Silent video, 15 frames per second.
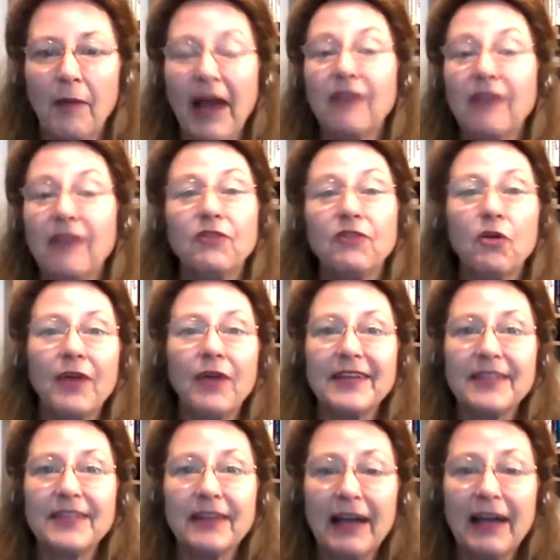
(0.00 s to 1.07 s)
have no
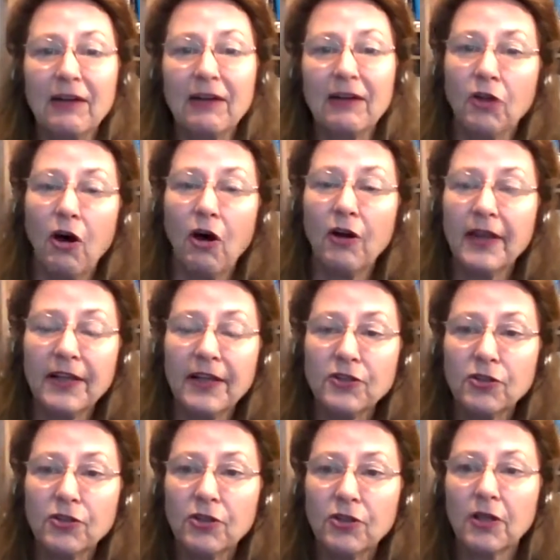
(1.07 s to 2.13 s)
idea how long it
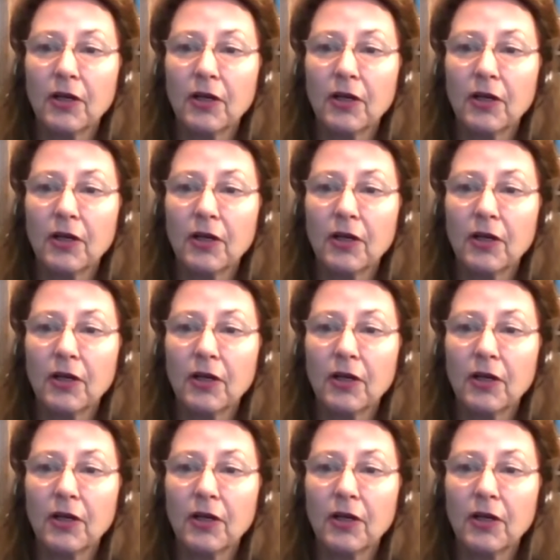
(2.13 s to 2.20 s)
took,